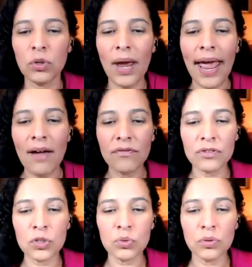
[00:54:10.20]
you have
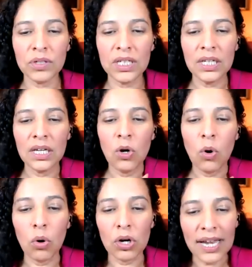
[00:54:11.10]
jewelry
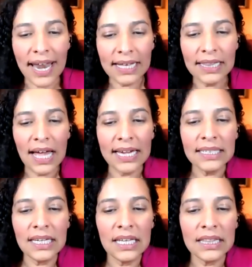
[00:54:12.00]
or a neckline
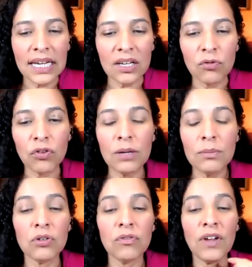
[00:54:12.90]
that can frame
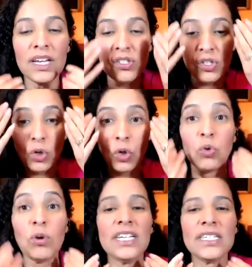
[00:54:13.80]
your face,
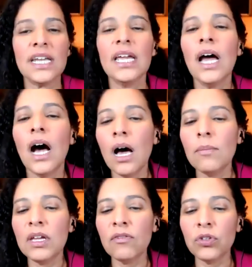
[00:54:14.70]
great.
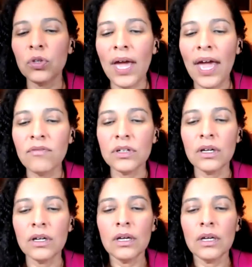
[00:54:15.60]
Um, if you have
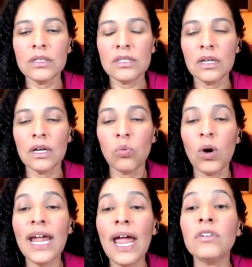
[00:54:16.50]
a uh, want
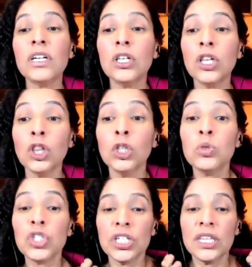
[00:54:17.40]
to have an
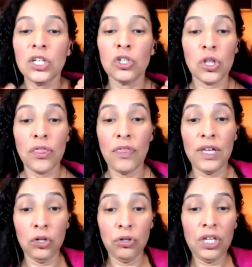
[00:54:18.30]
illusion that you're
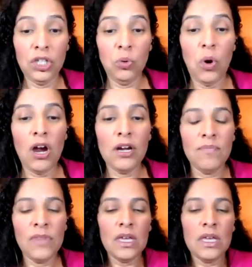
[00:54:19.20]
thinner than you are,
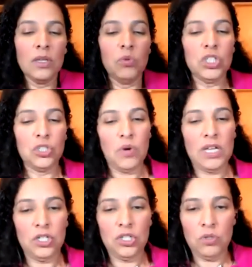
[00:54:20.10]
then what you want
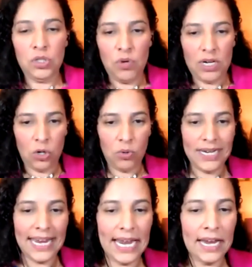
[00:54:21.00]
to do is you want to
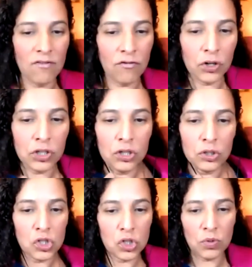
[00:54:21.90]
create a vertical
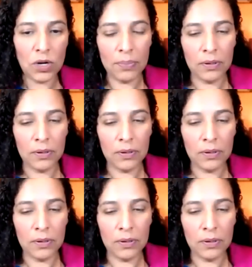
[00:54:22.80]
strip